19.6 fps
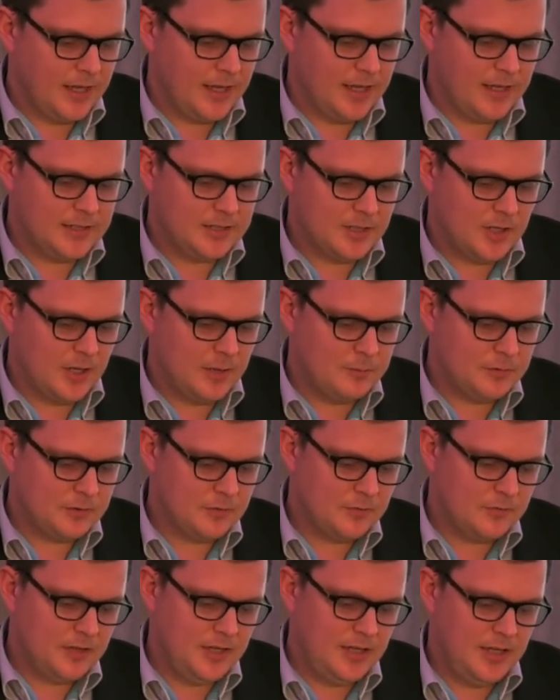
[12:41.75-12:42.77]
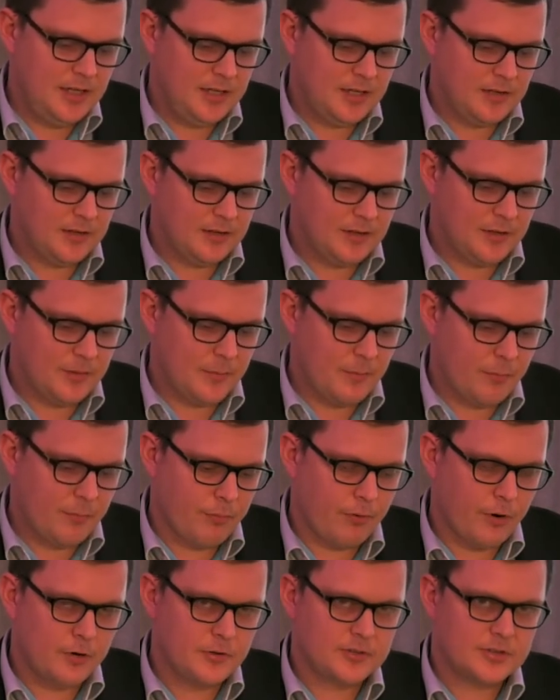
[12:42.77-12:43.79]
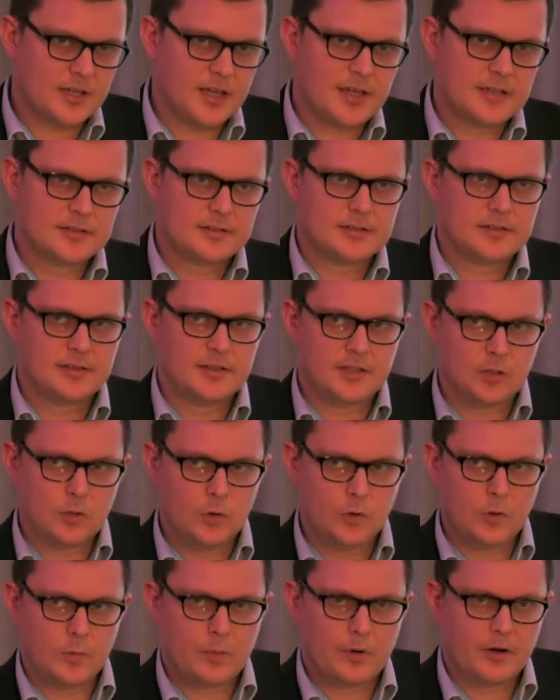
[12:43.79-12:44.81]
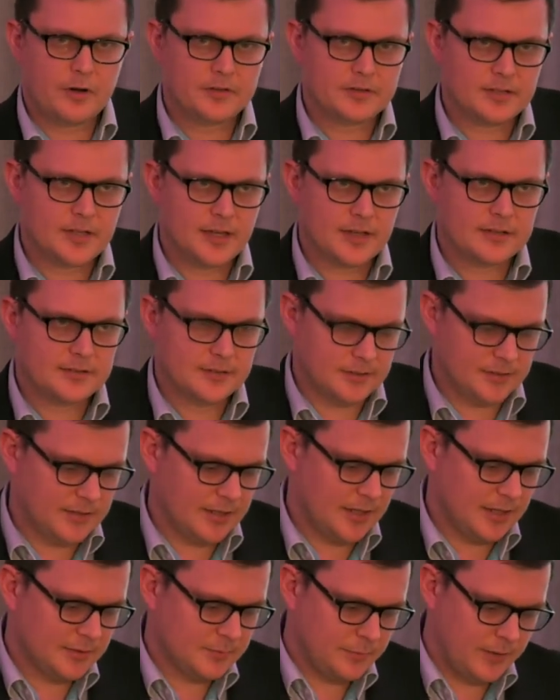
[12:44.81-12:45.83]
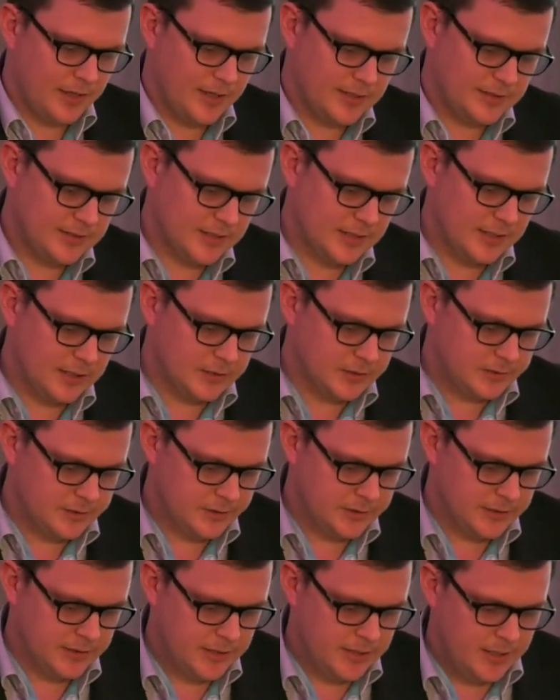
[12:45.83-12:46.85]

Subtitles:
In terms of the process, the court process that takes place in England,